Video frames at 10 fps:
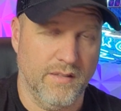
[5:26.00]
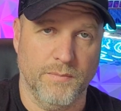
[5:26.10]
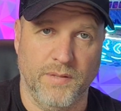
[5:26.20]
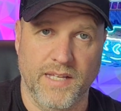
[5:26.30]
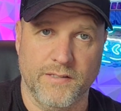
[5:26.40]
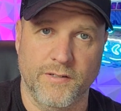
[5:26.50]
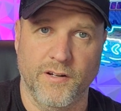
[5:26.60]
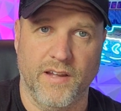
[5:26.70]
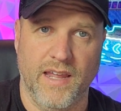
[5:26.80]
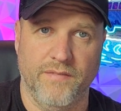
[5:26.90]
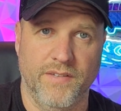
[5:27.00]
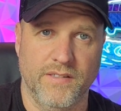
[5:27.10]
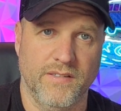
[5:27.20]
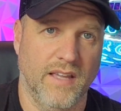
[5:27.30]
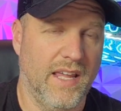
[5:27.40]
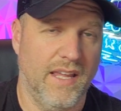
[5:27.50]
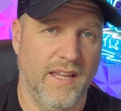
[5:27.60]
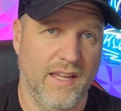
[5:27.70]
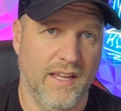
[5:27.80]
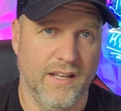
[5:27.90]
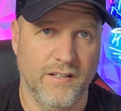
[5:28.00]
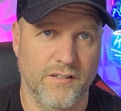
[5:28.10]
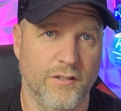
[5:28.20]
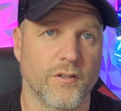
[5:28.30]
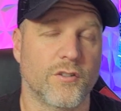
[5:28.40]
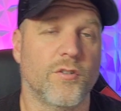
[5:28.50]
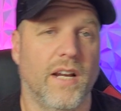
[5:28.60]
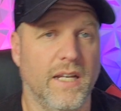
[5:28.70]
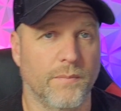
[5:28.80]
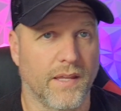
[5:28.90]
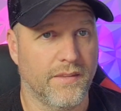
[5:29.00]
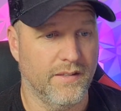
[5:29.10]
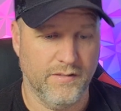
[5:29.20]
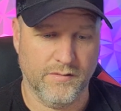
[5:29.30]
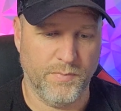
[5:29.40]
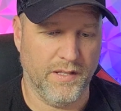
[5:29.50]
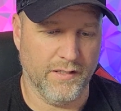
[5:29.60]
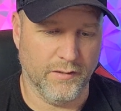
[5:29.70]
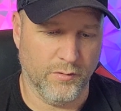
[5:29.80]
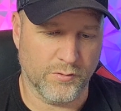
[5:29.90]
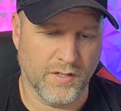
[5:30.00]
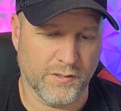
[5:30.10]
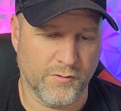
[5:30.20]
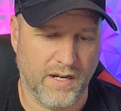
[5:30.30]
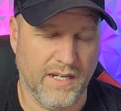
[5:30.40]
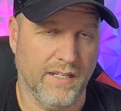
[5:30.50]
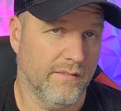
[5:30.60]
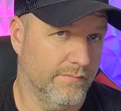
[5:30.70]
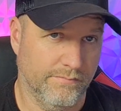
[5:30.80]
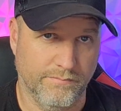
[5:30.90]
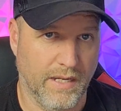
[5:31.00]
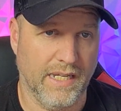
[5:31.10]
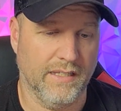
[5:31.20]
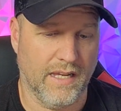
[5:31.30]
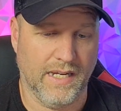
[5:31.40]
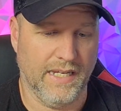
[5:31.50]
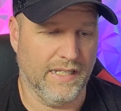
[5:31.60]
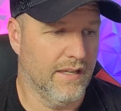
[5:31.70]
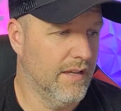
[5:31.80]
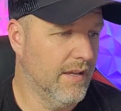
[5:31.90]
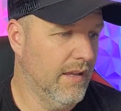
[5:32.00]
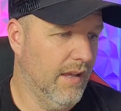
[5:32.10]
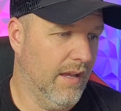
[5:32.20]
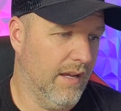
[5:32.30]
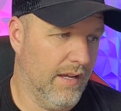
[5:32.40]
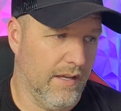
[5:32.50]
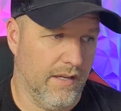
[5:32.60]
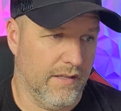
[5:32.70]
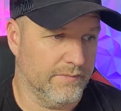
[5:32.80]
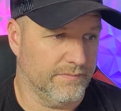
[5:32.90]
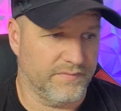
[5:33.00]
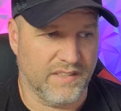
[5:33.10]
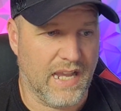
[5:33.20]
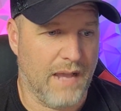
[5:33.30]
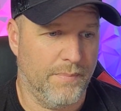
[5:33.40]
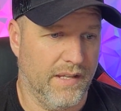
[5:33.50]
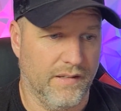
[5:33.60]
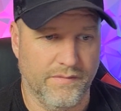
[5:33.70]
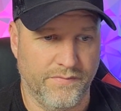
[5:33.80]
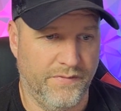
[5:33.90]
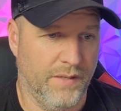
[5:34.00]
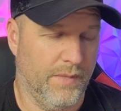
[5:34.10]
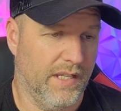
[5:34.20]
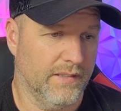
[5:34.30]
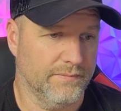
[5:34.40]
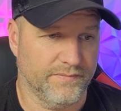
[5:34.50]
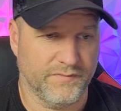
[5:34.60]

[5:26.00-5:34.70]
the plants are your canvas and your training methods, be it low stress training, mainlining, uh, topping, fimming,